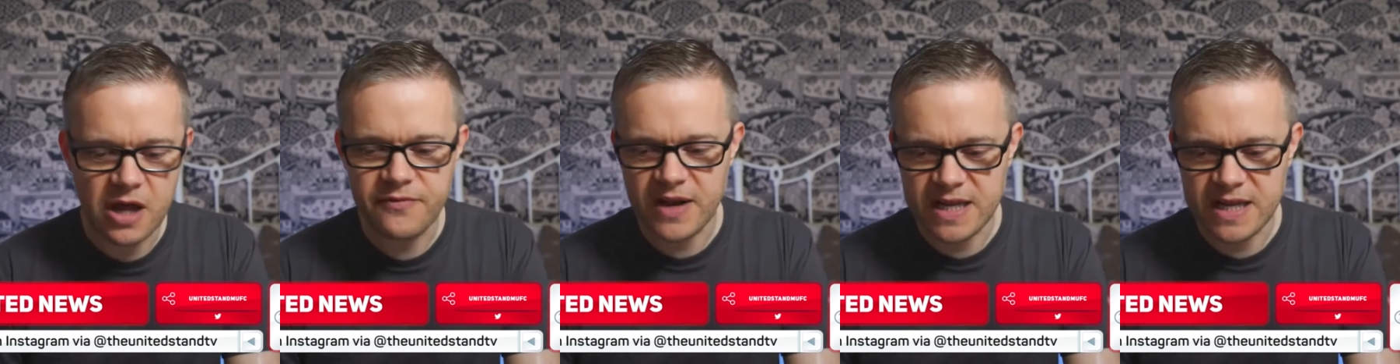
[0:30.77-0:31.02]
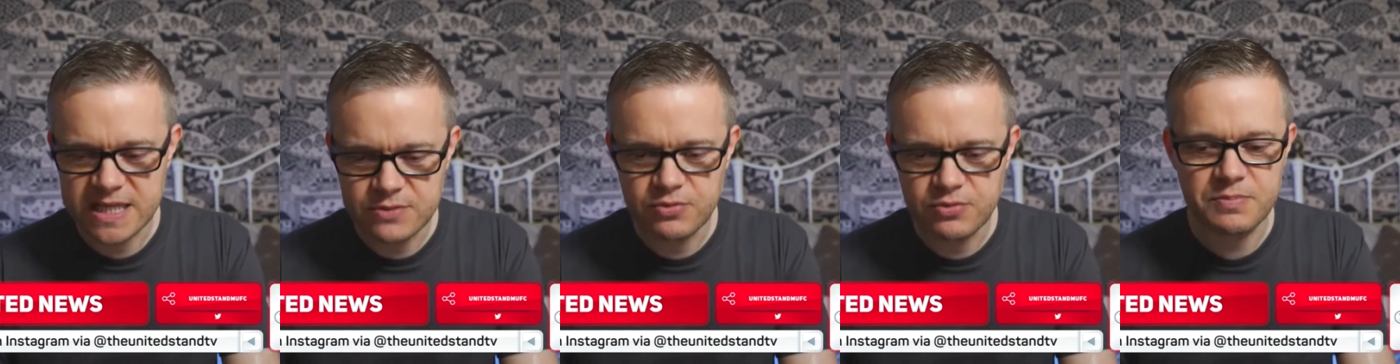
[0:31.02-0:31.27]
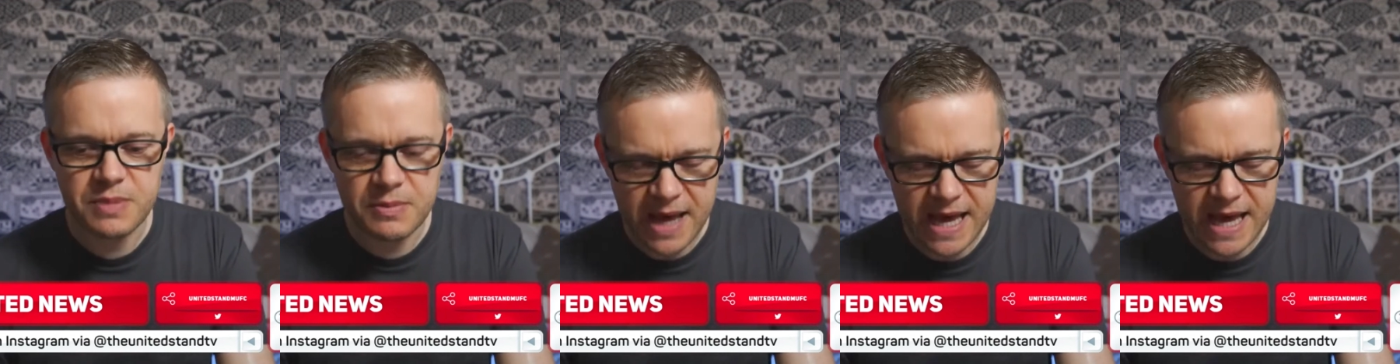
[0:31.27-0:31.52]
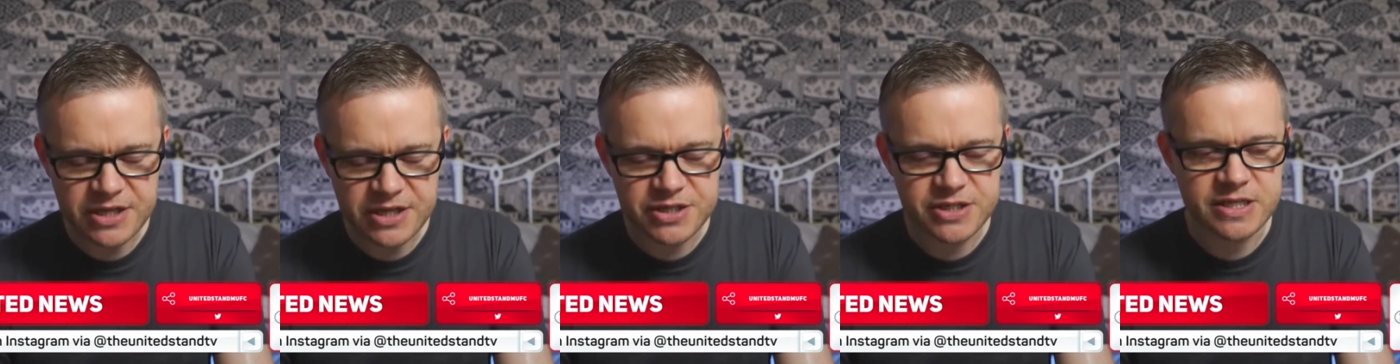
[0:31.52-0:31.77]
fans would be
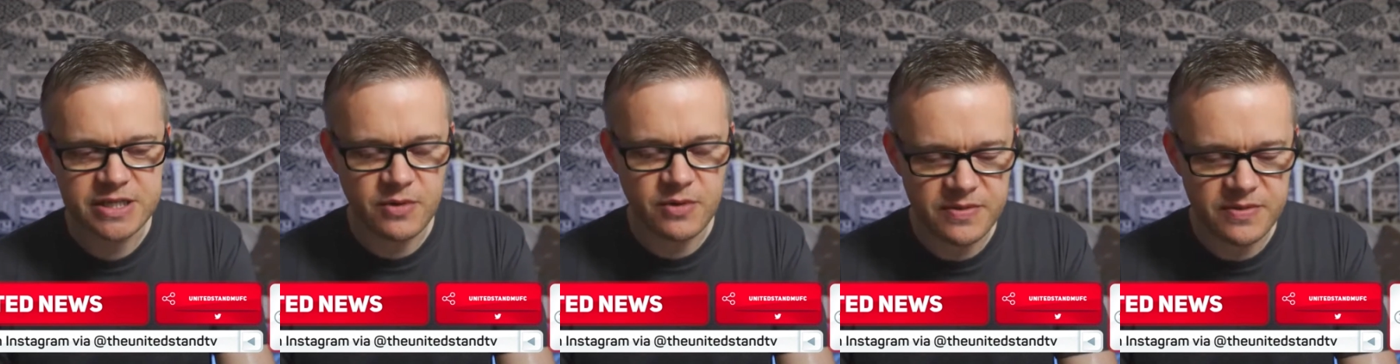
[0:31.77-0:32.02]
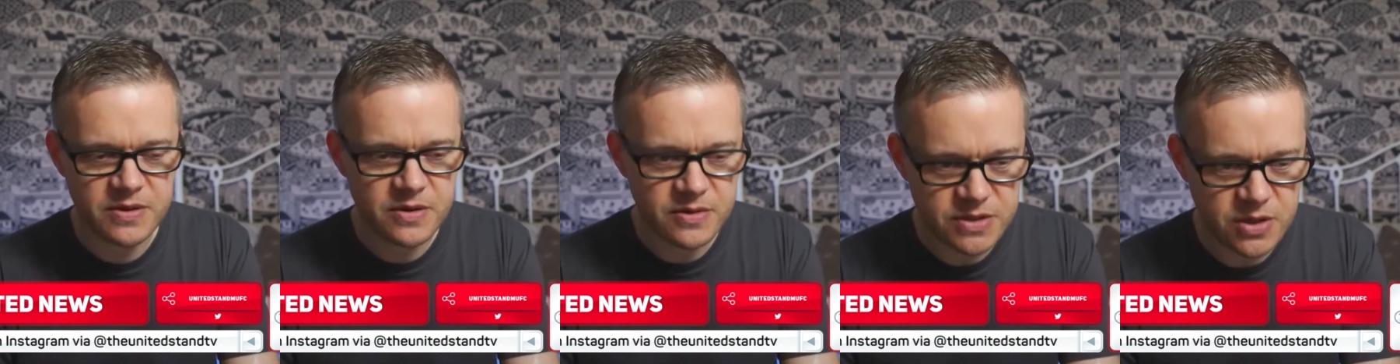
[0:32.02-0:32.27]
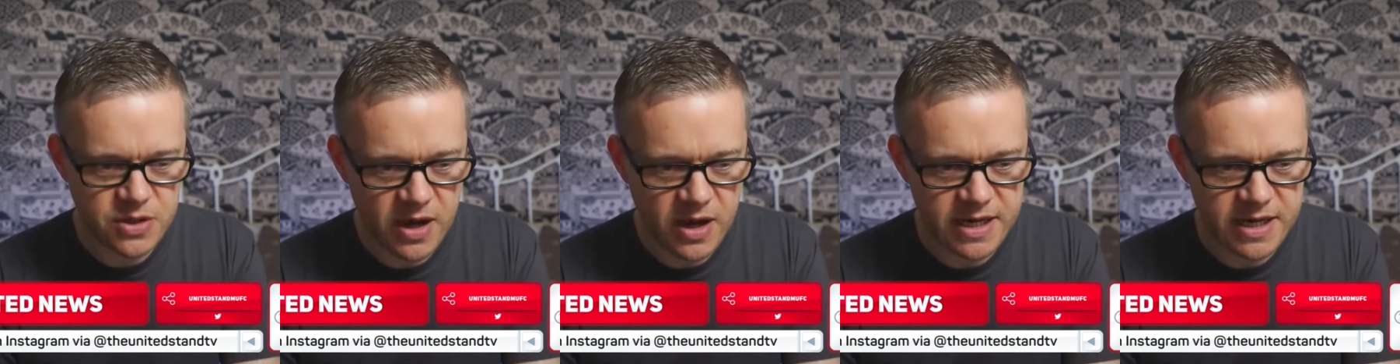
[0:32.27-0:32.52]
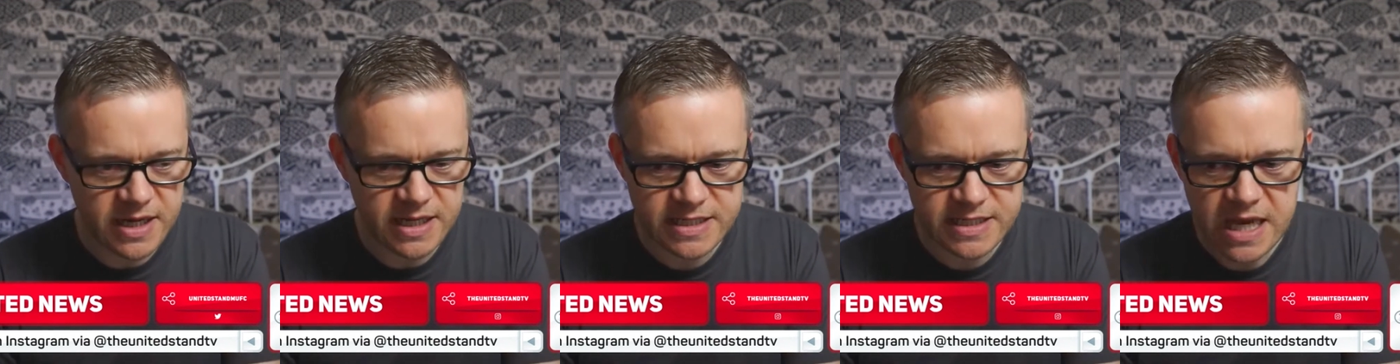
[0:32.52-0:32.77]
patient with new
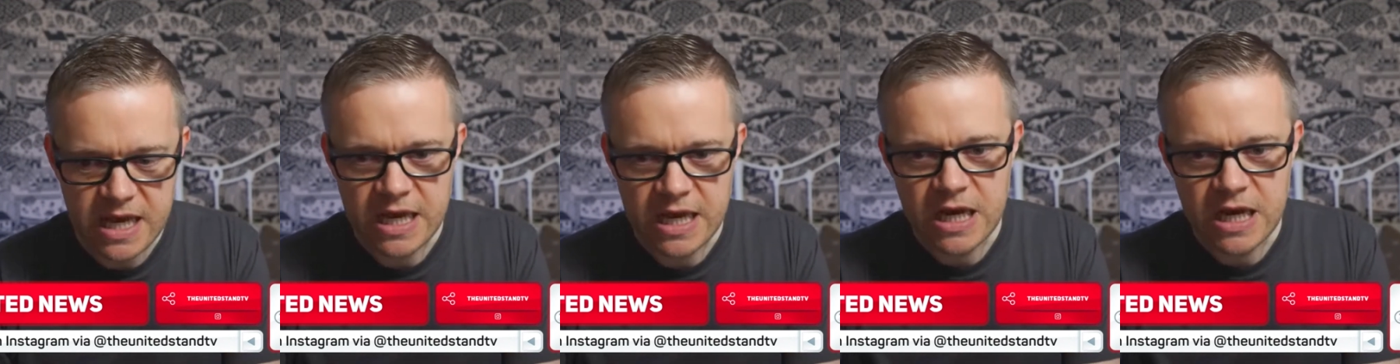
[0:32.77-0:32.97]
signings.